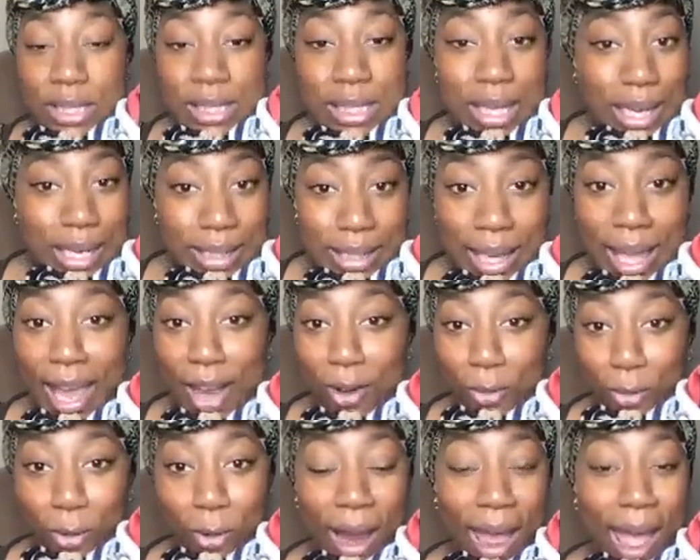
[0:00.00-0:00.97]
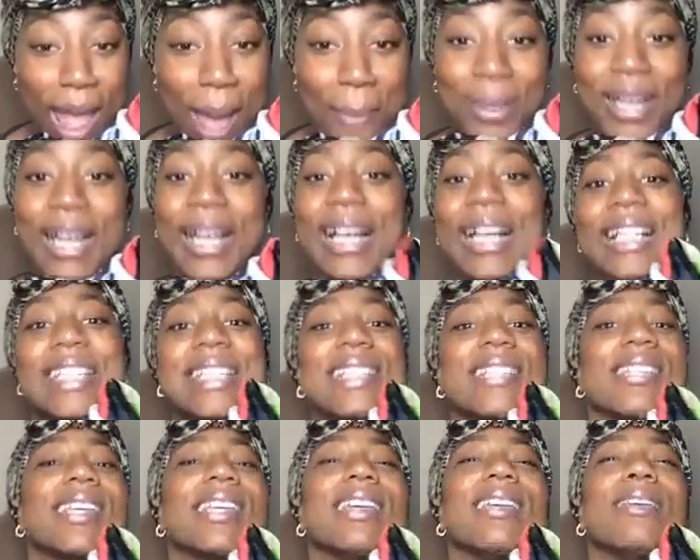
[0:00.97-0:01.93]
done a wrap,
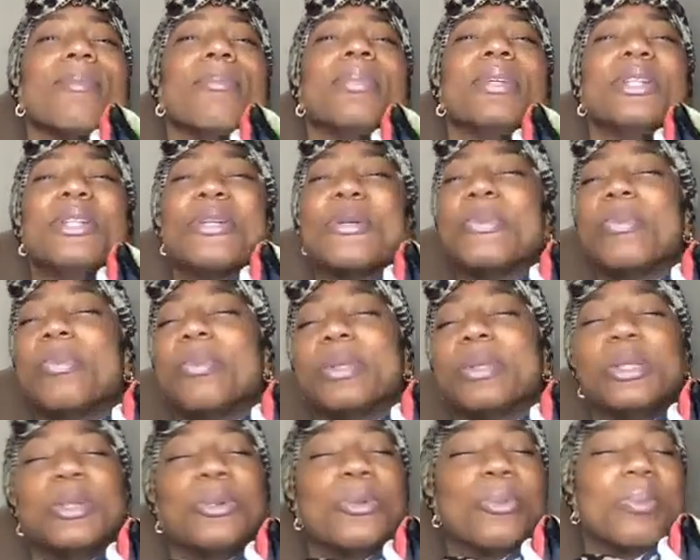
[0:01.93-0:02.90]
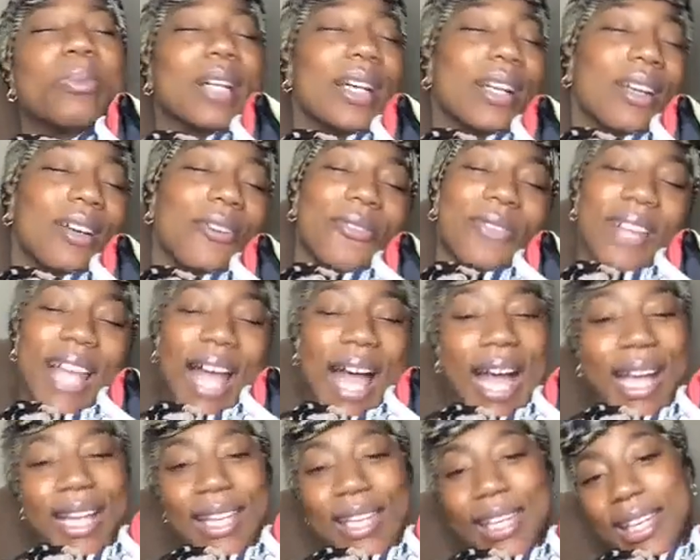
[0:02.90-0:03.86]
hunty, boo-boo,
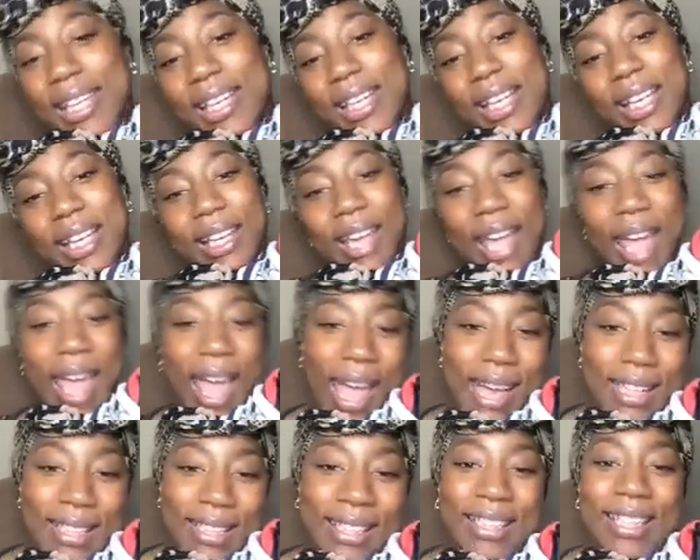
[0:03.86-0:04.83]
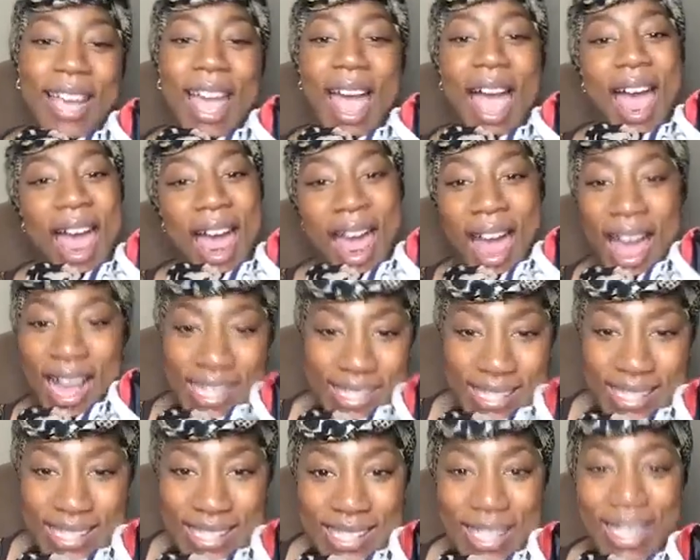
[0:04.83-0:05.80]
butterfly, kitty, cat,
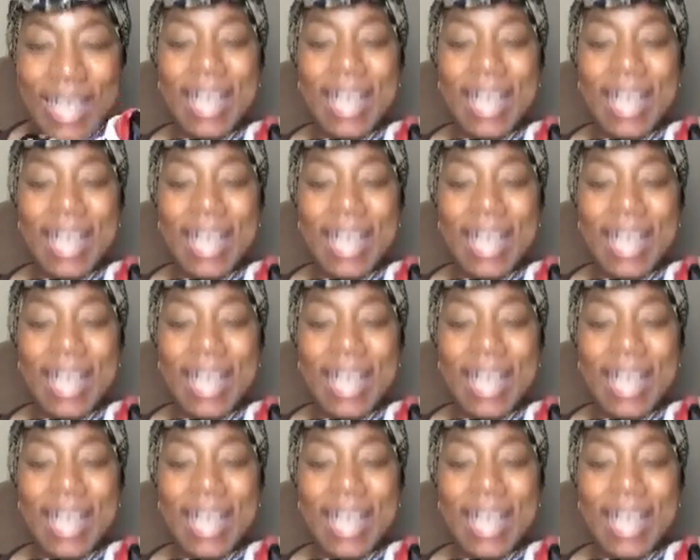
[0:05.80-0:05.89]
yes.